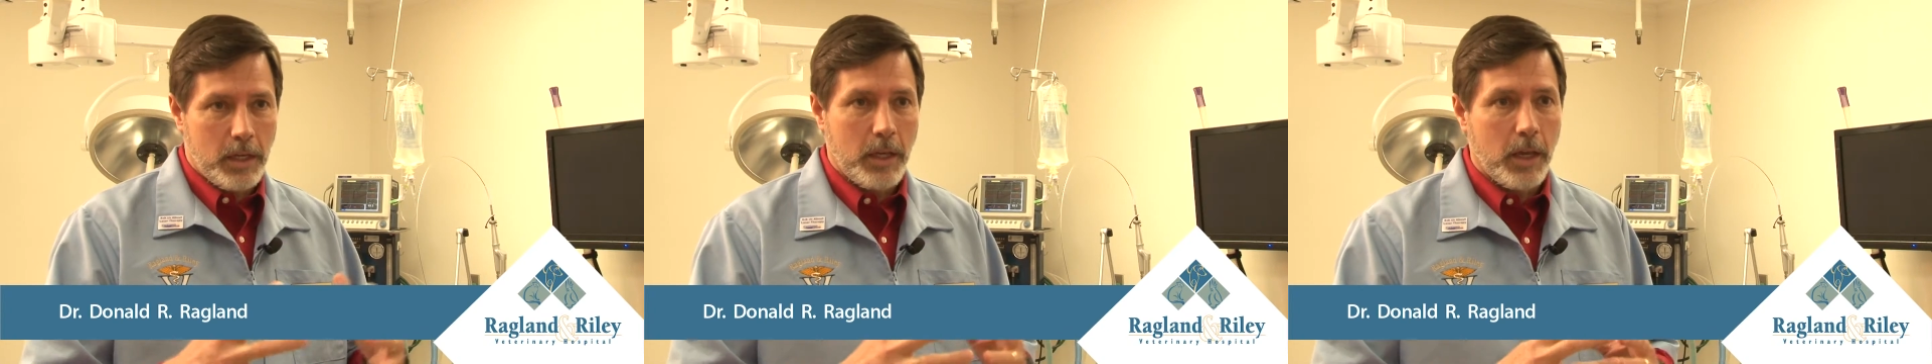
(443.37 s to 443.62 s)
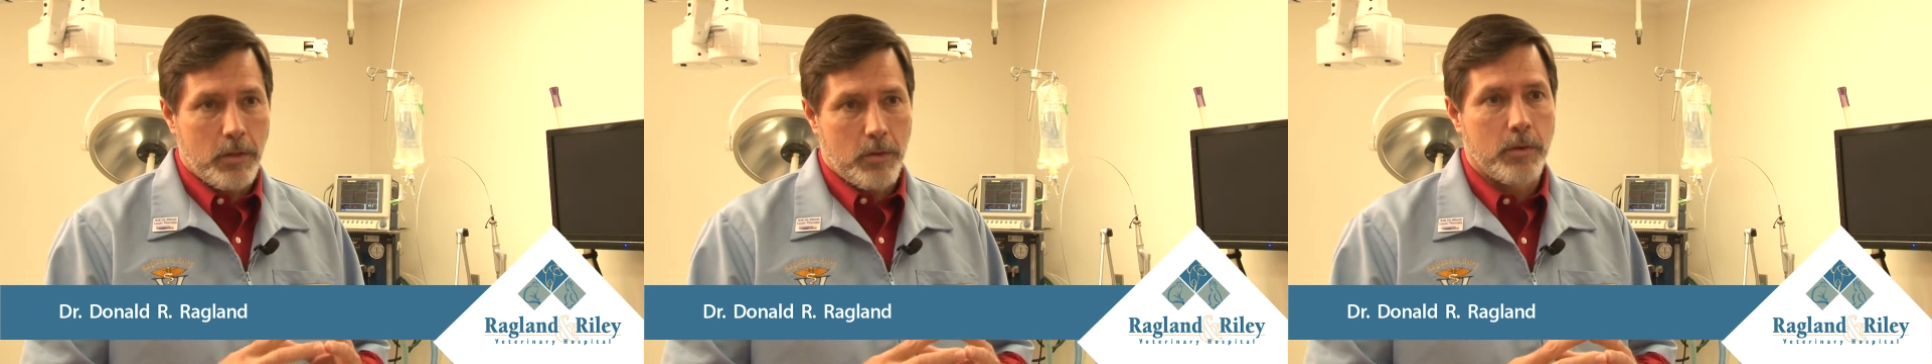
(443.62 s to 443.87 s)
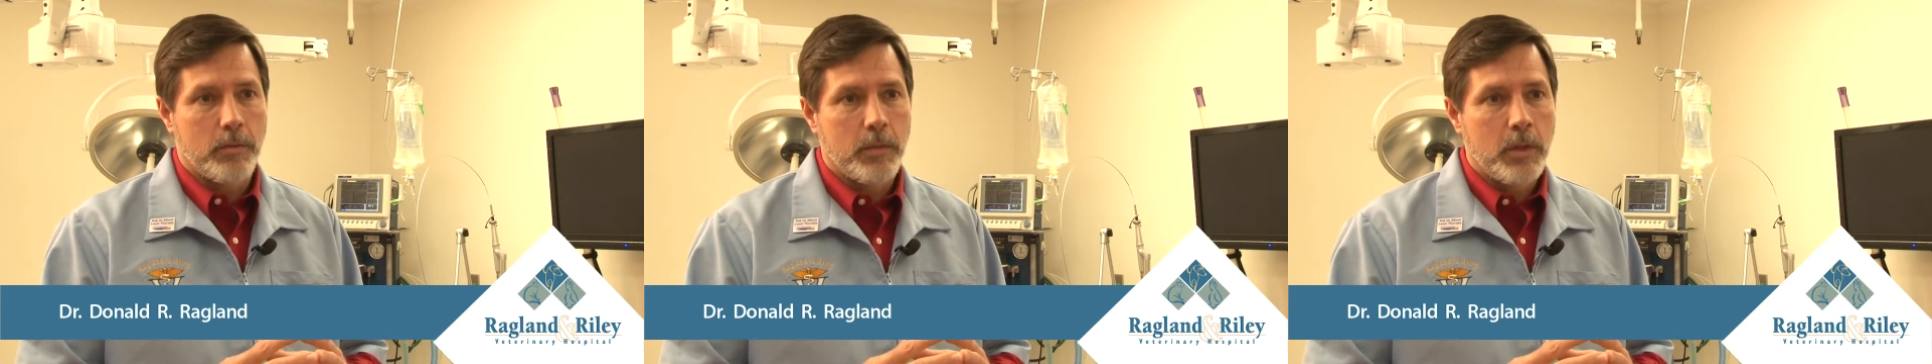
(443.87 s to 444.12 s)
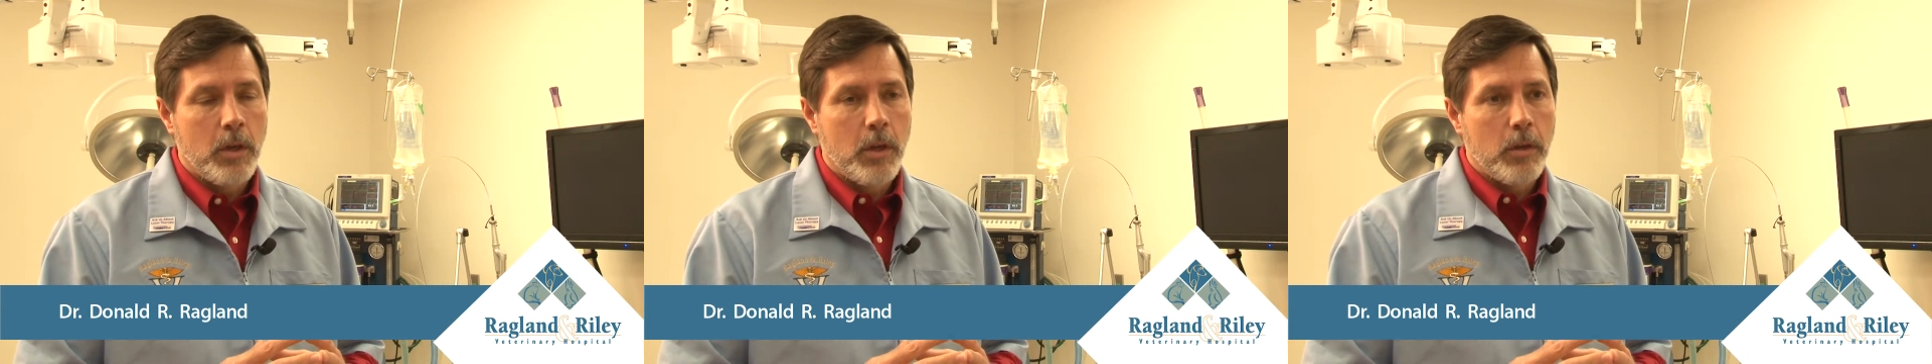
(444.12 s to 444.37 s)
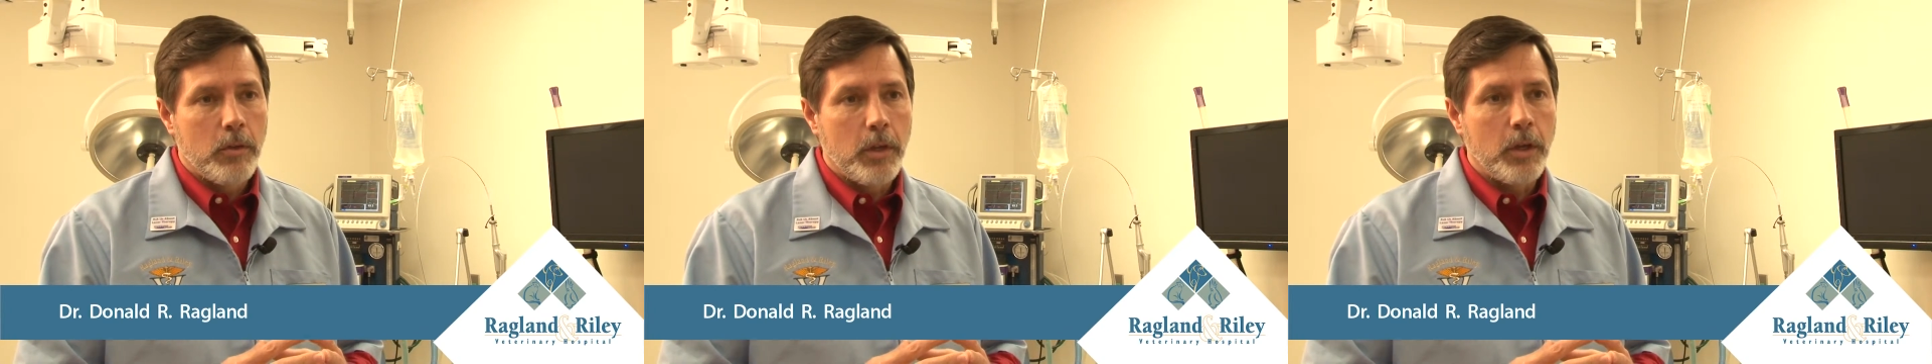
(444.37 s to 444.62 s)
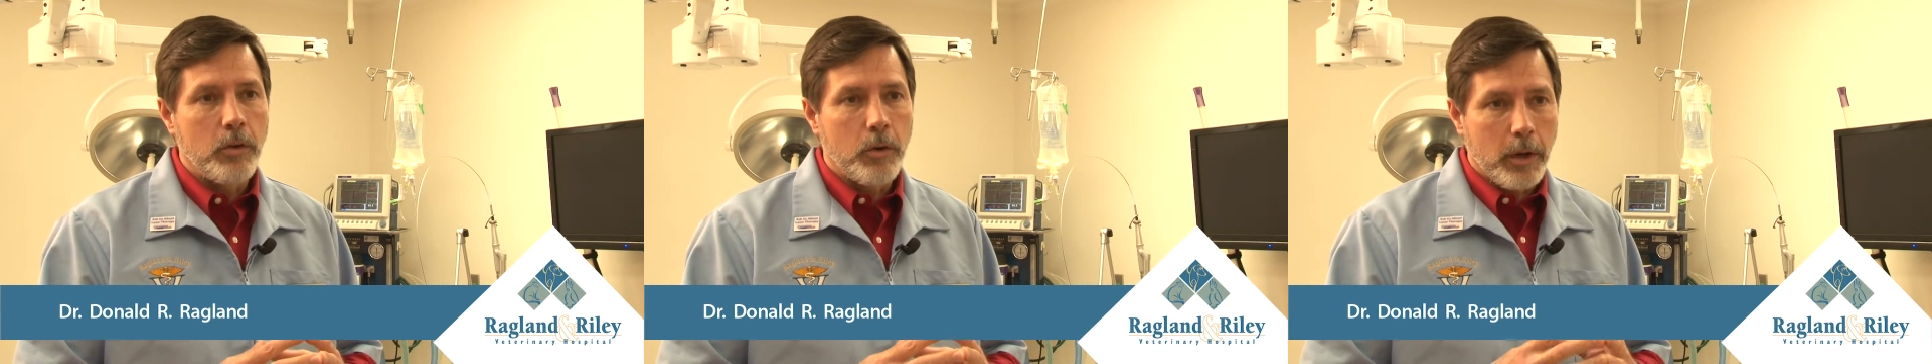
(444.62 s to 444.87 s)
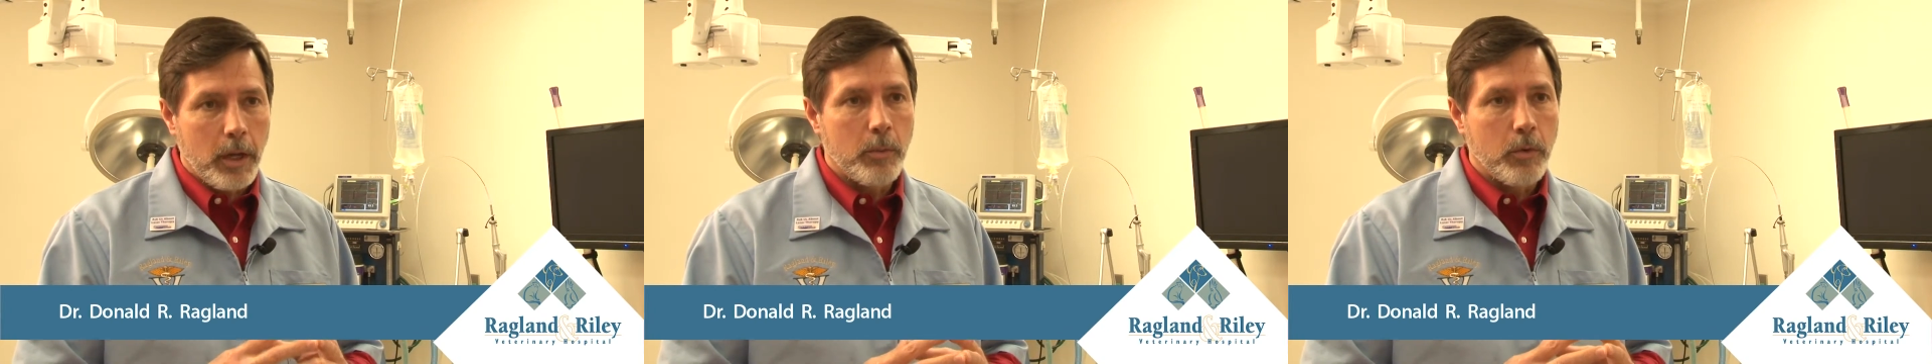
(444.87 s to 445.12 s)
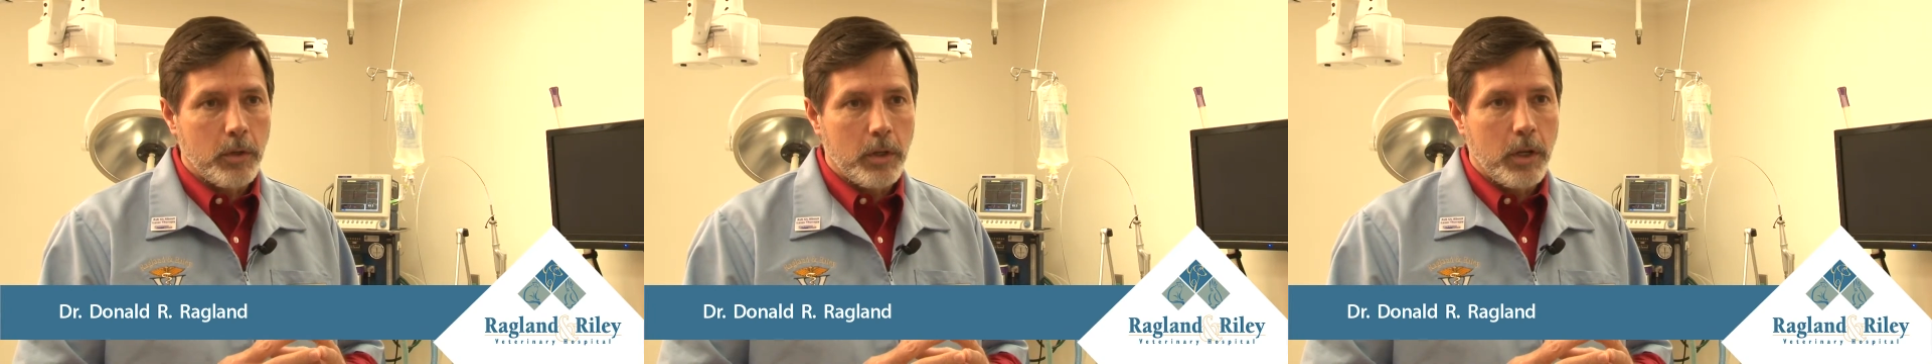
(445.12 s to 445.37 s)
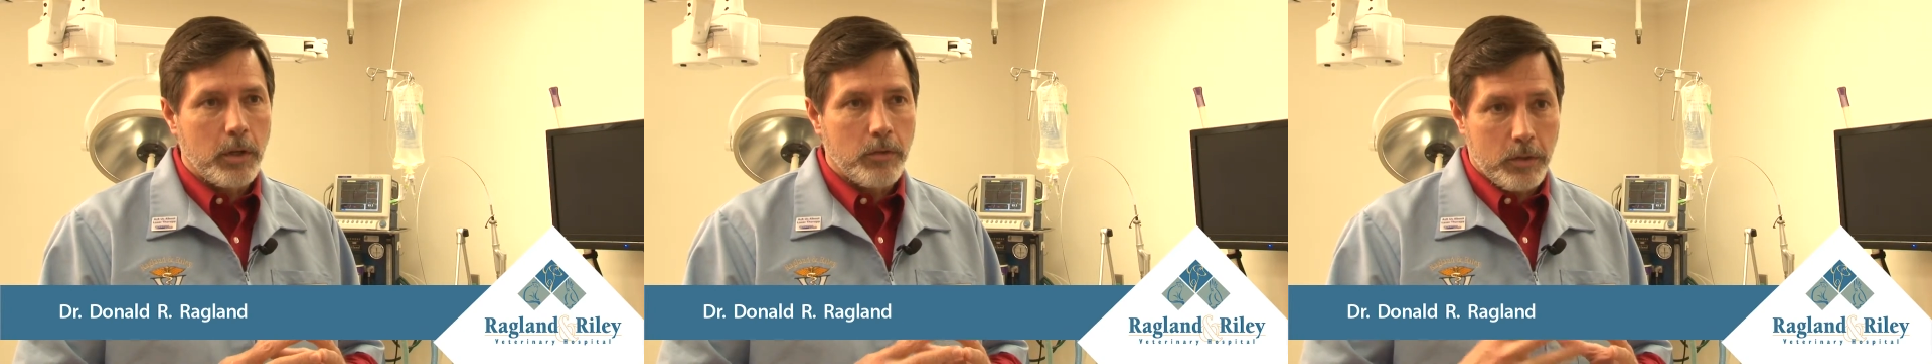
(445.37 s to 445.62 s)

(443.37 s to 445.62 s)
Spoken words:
together, then you're able to get